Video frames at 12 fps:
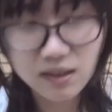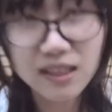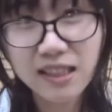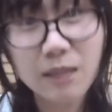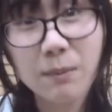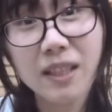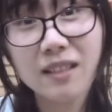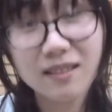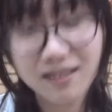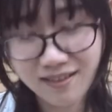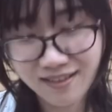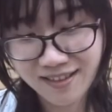just a bit,
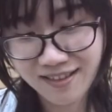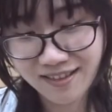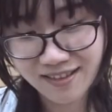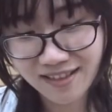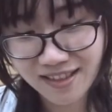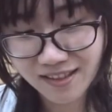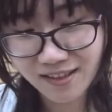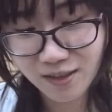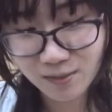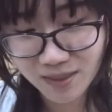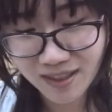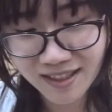doesn't
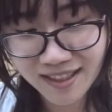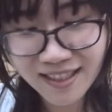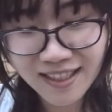hurt me.